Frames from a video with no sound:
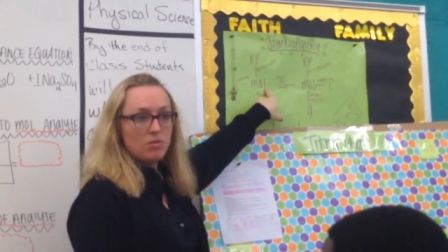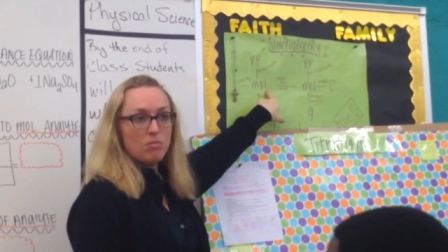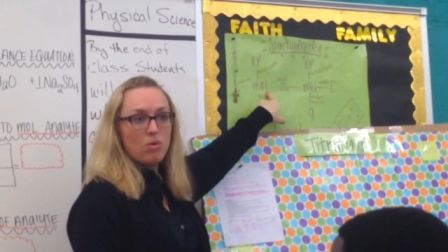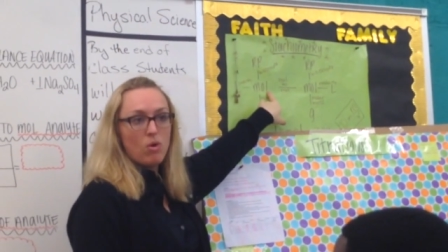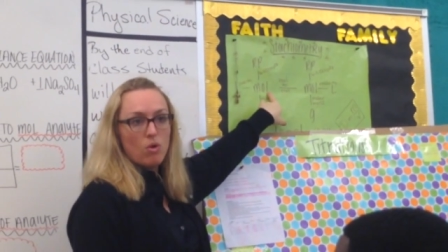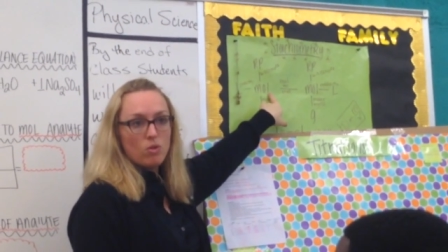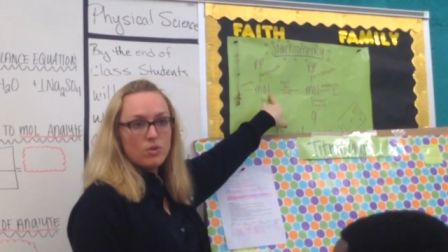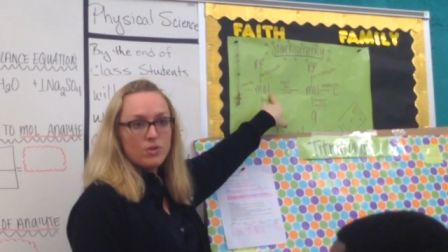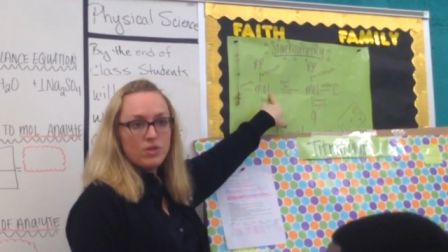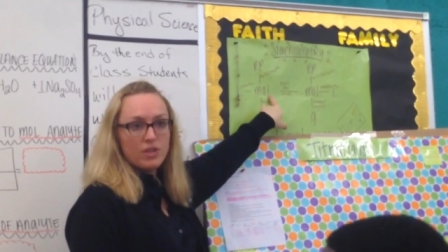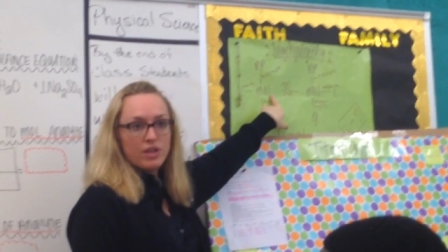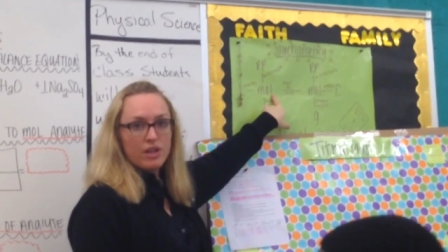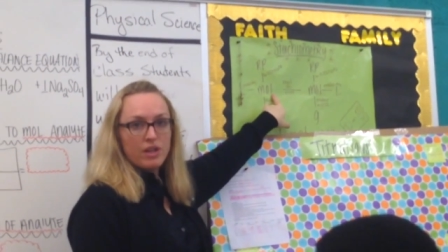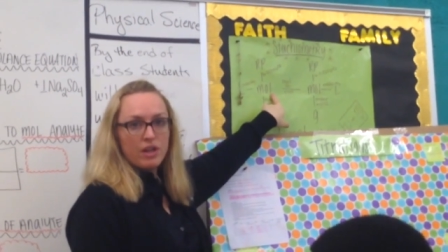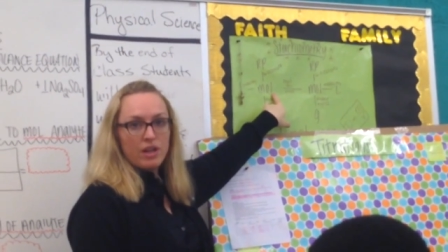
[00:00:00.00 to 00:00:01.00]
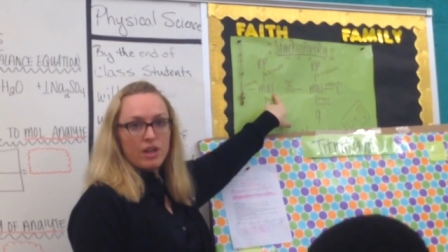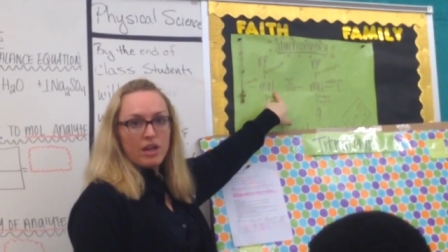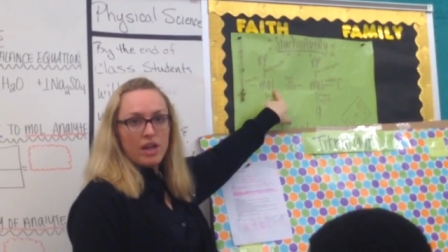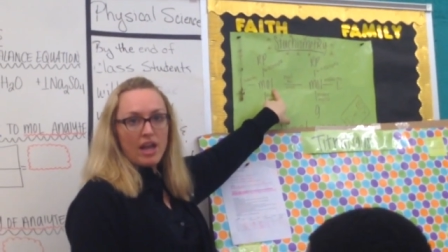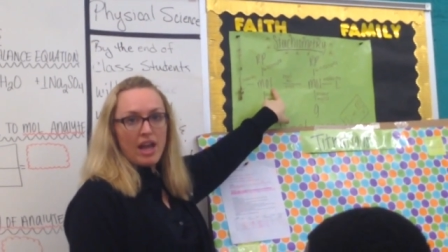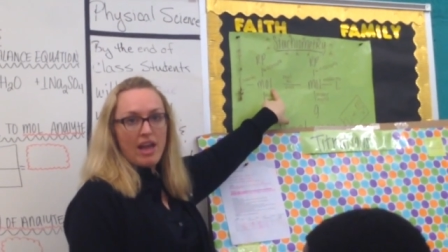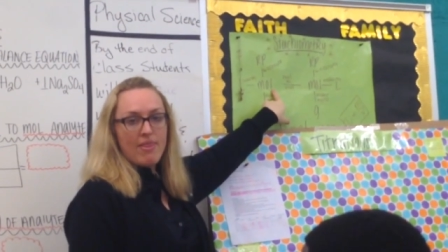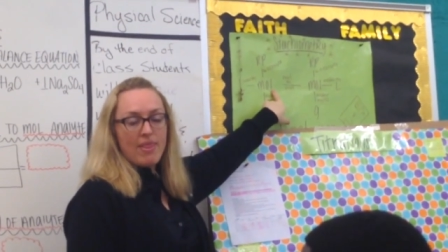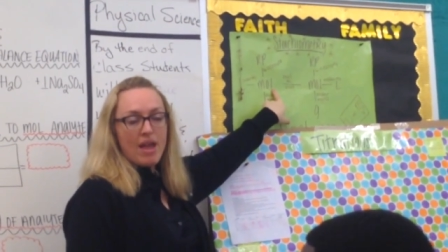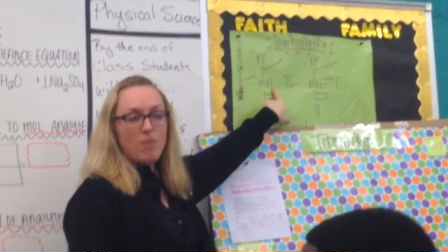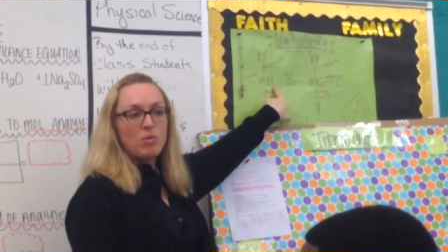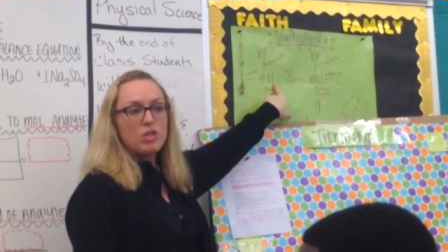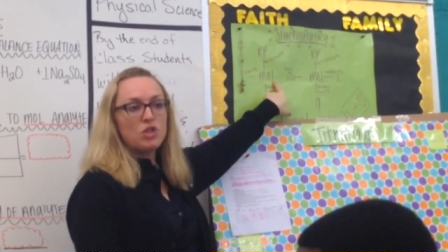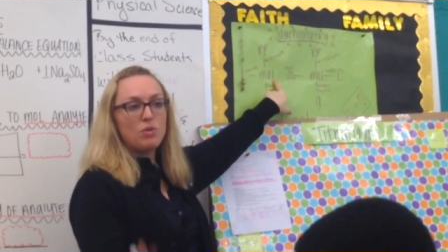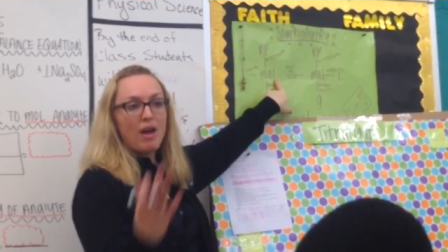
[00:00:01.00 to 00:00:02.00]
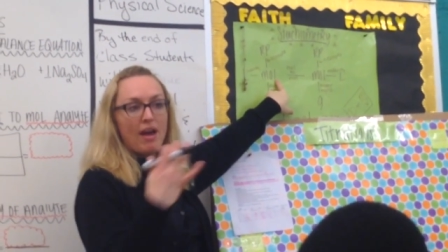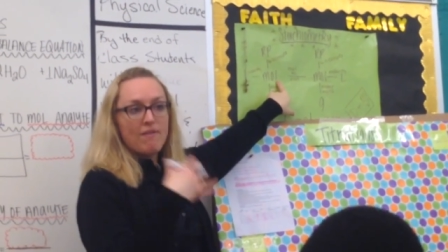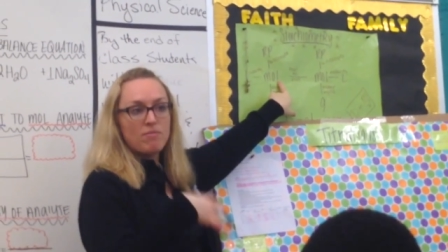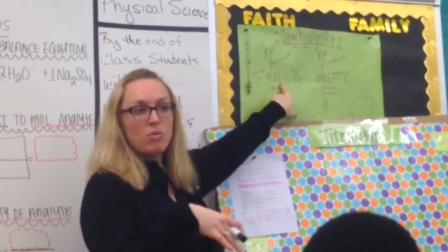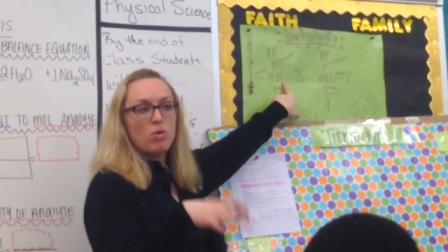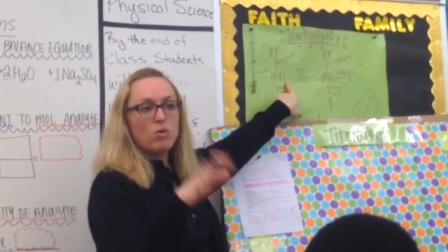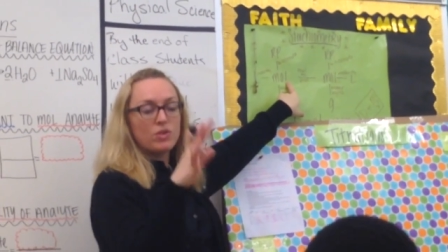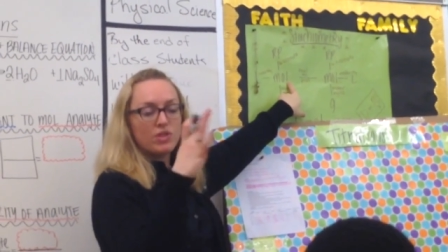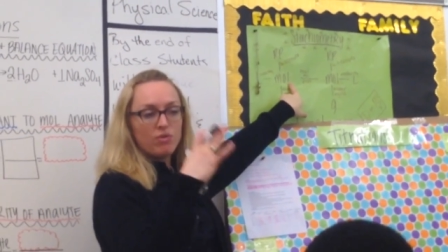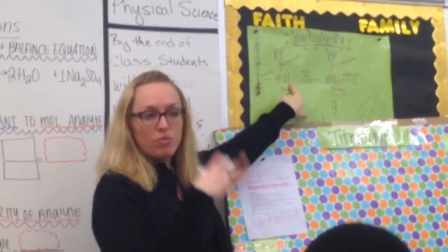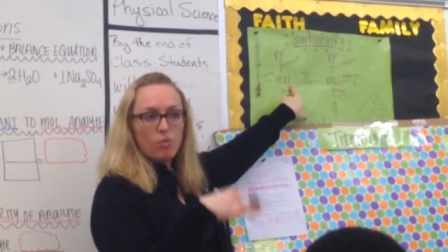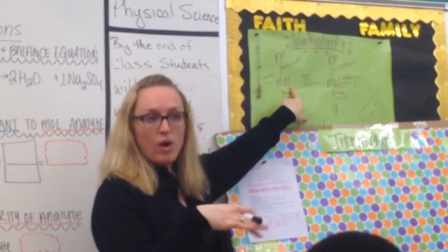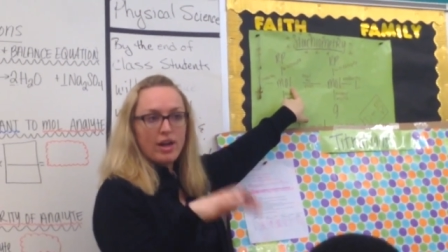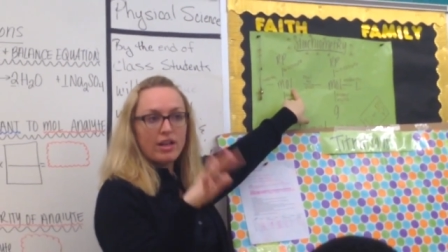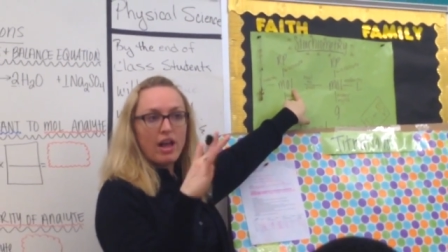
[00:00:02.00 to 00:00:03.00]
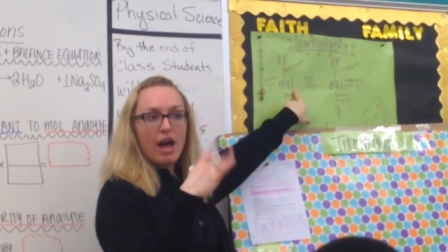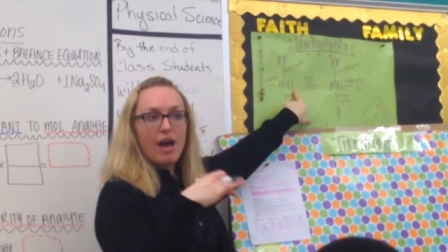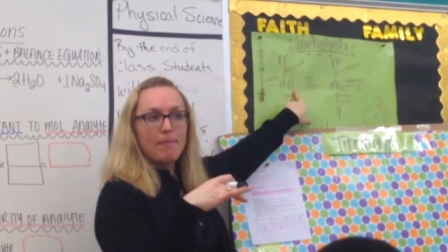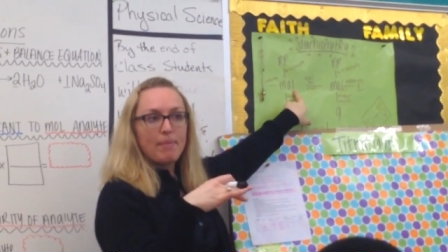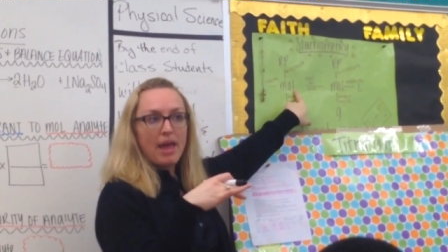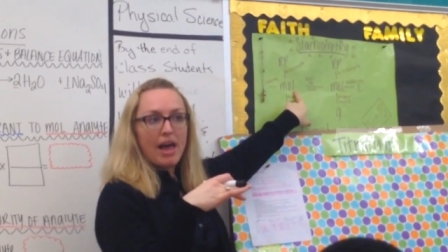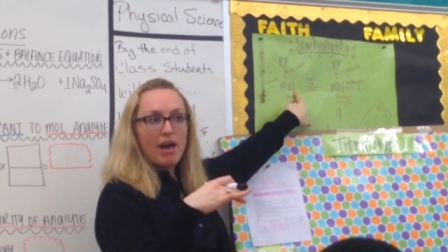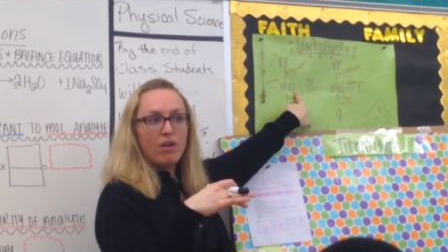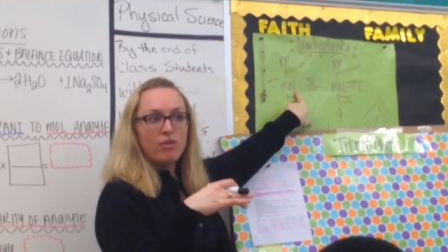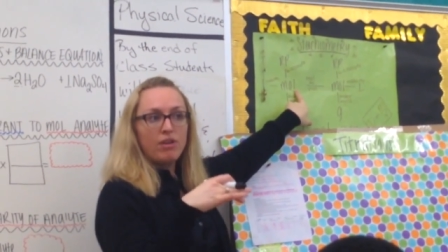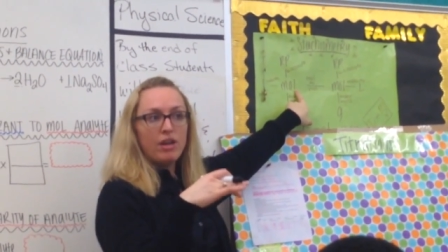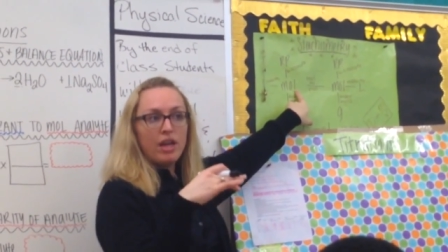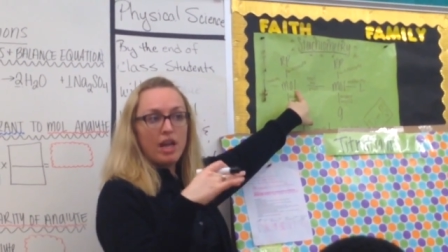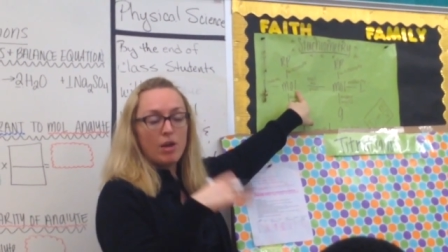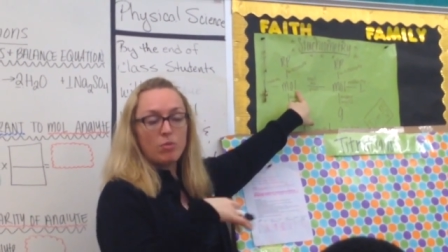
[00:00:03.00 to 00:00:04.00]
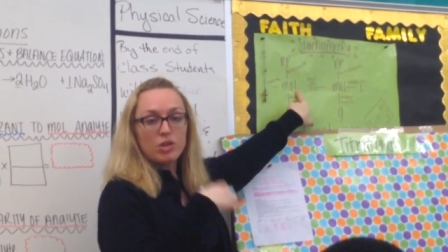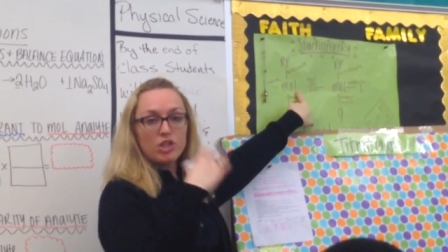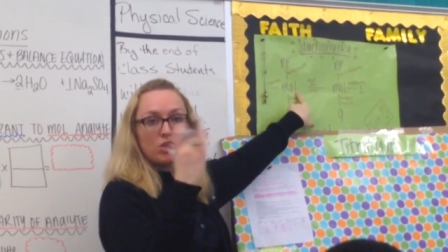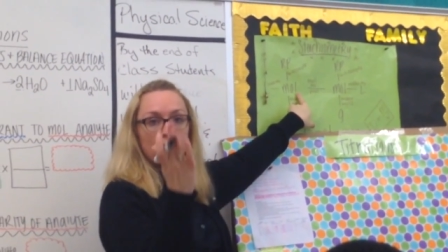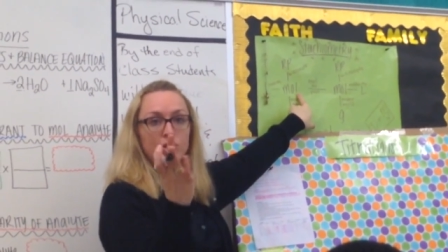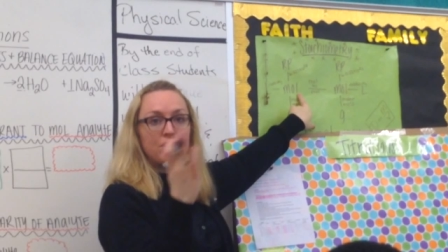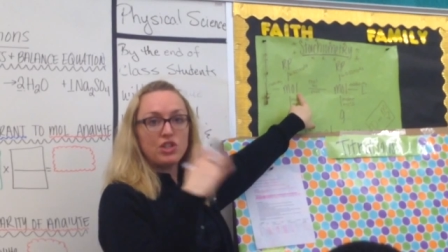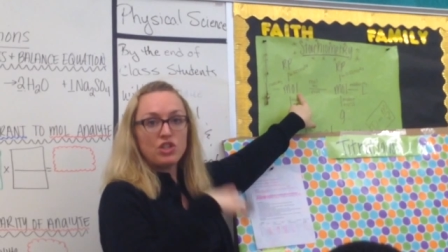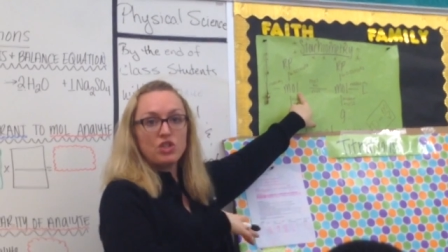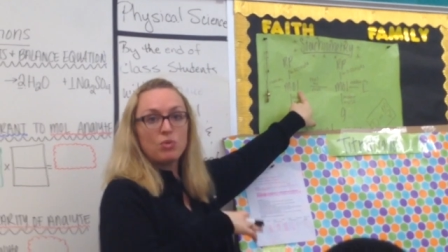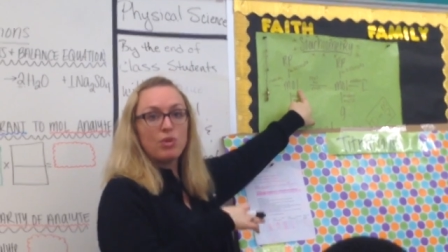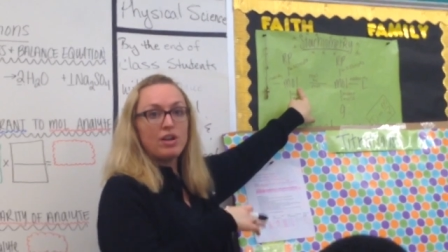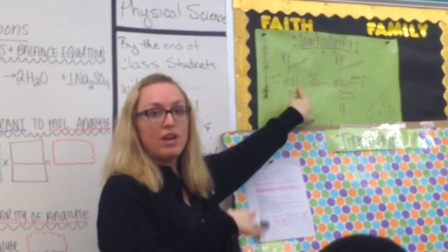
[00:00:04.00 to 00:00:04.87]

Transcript: to moles, and then once you have moles of one compound and we're switching to